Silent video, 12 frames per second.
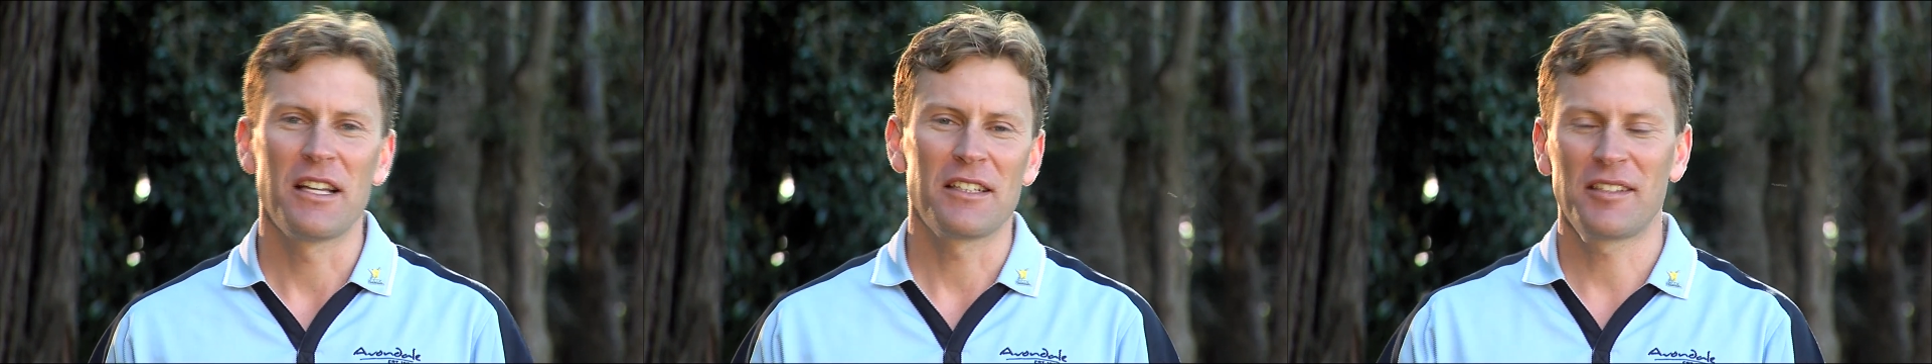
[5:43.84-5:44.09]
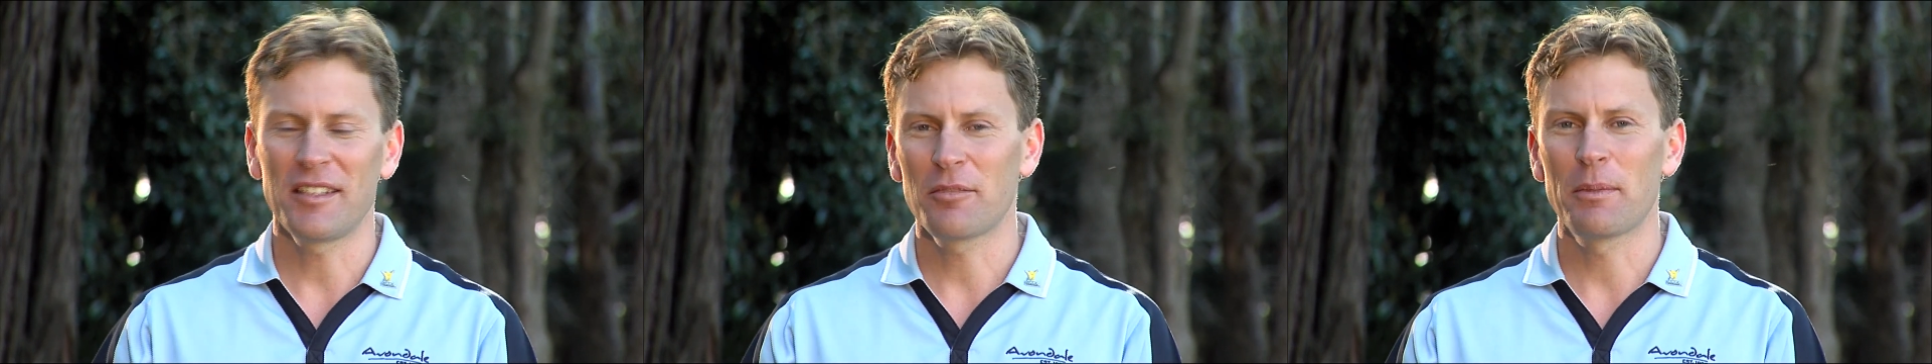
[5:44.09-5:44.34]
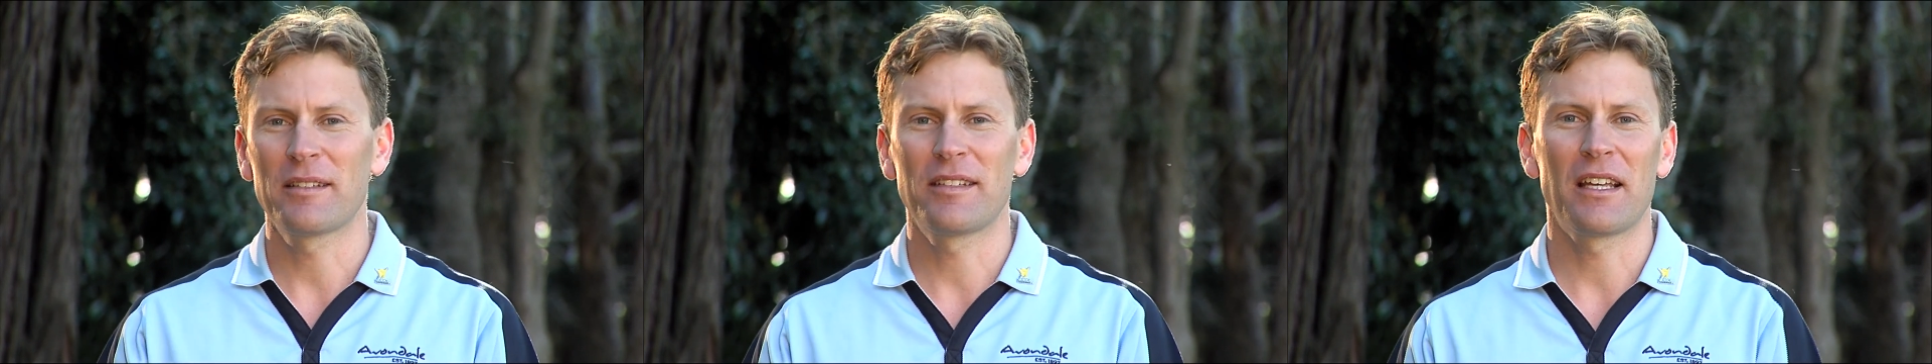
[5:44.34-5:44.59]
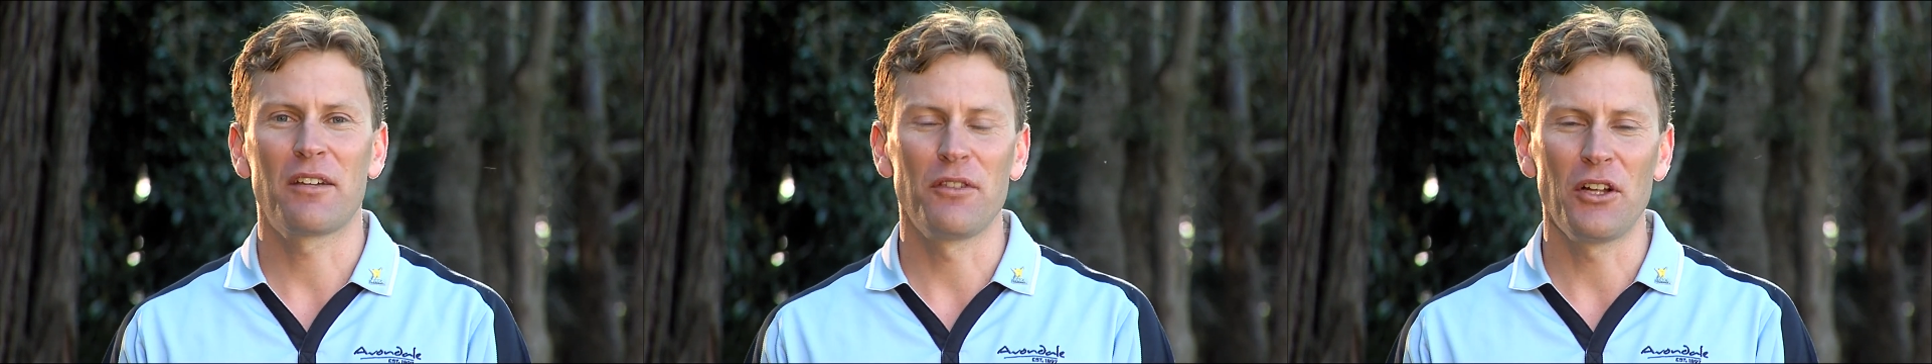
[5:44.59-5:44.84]
6 months
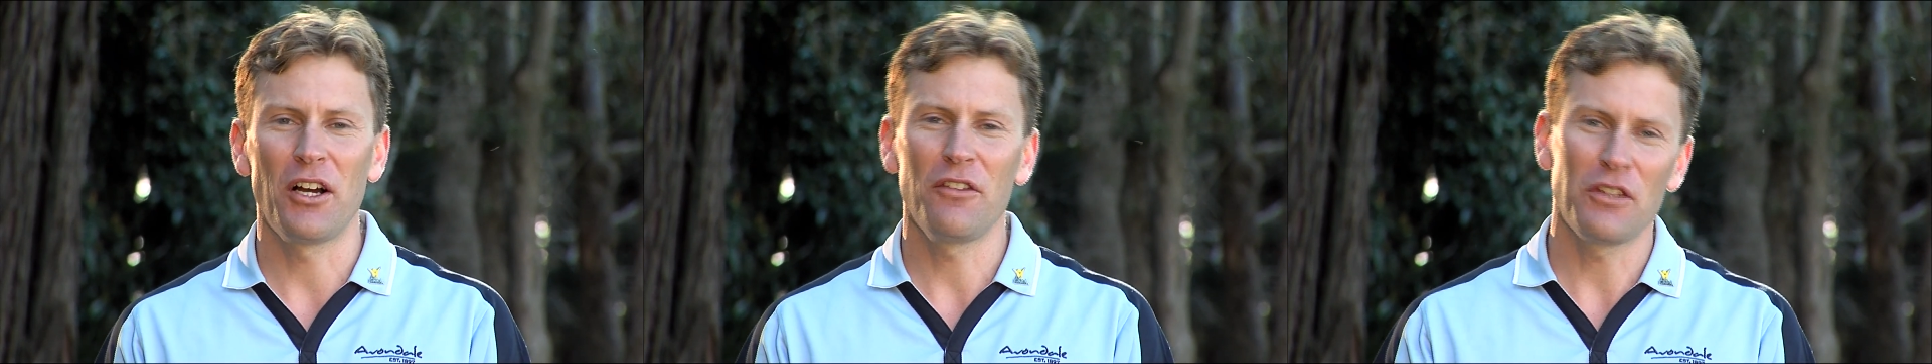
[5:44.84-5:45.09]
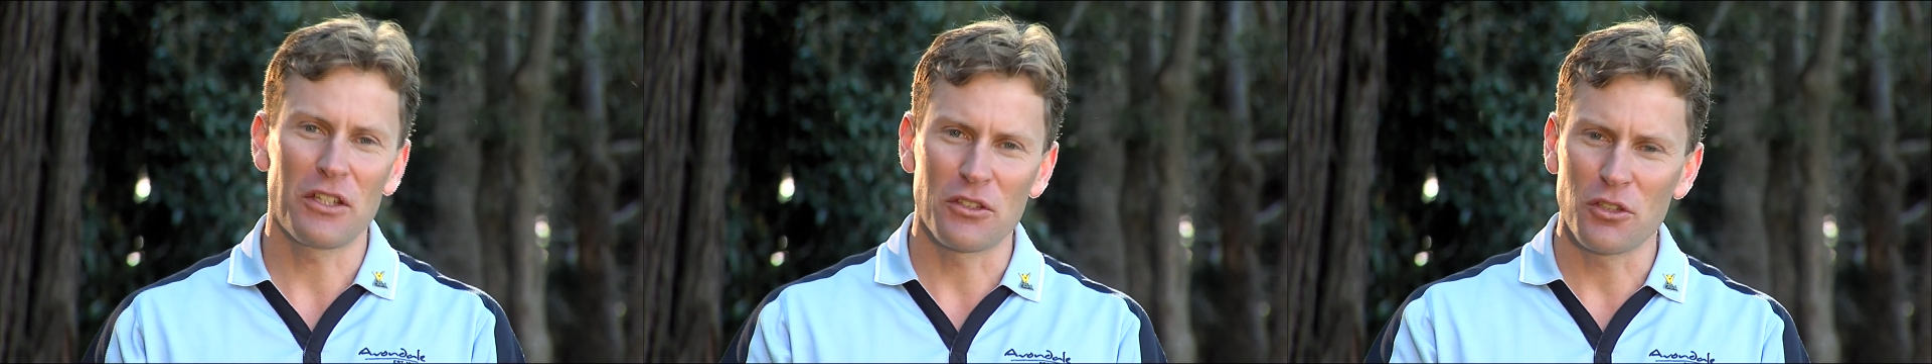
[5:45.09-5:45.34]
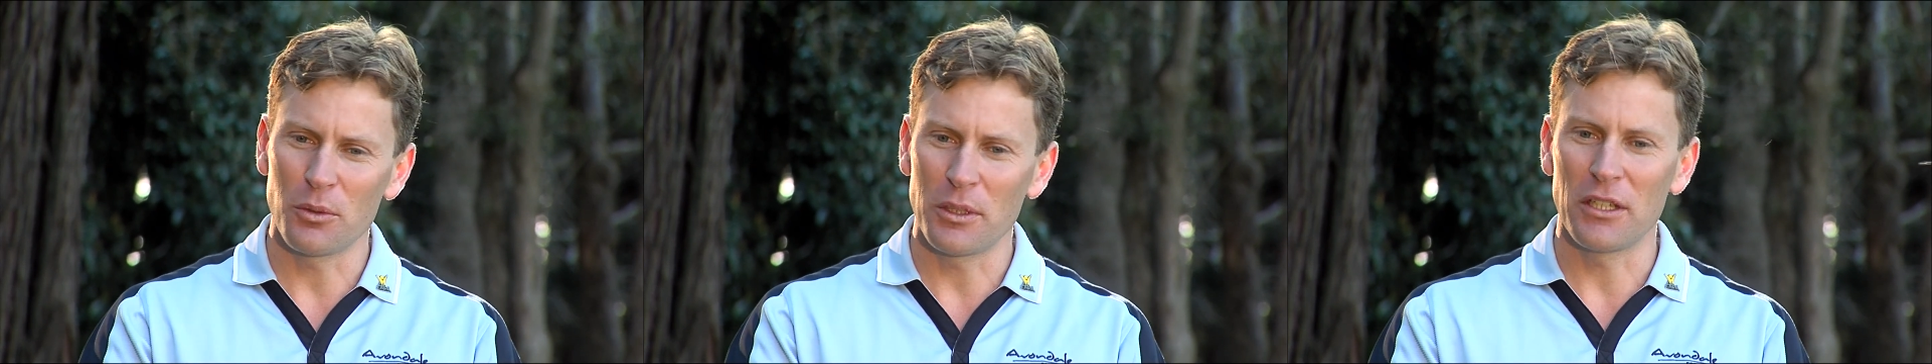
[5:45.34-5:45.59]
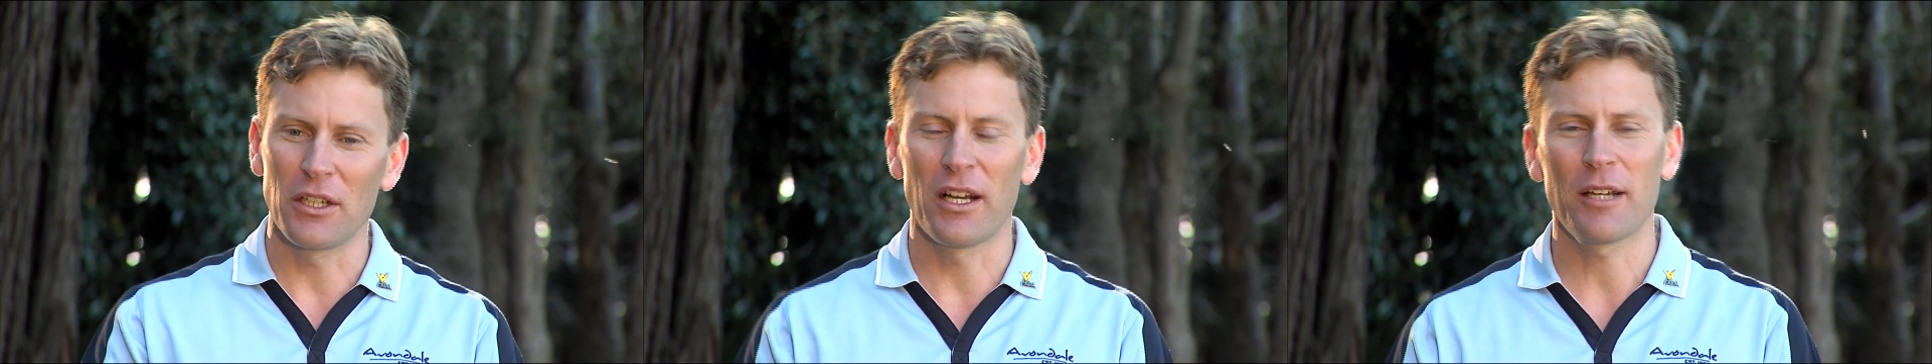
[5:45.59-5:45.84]
out of life, you can do what
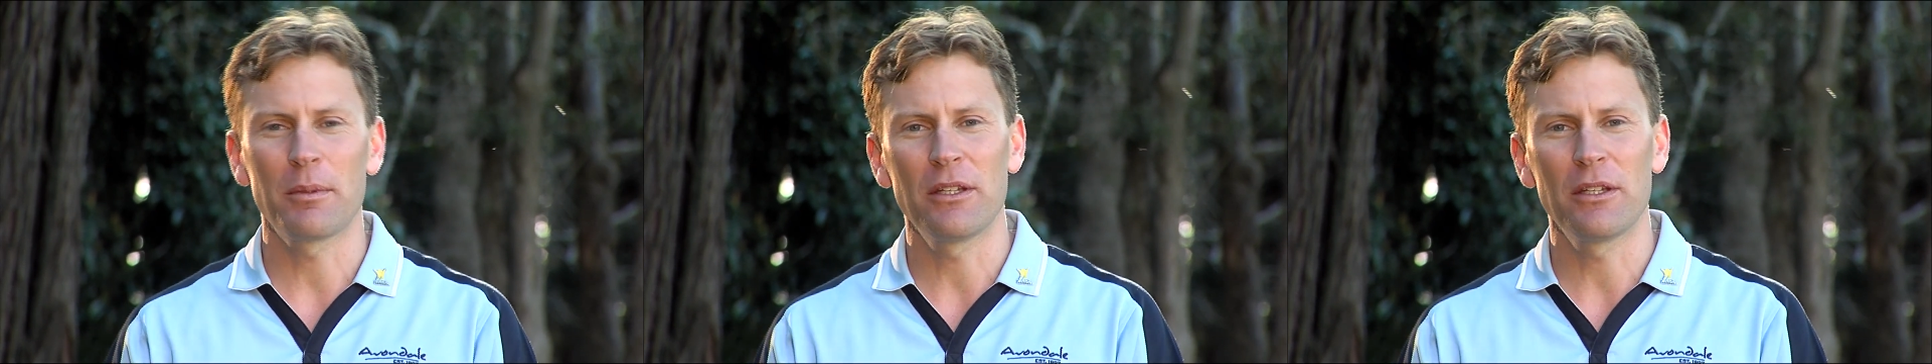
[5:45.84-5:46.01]
you like,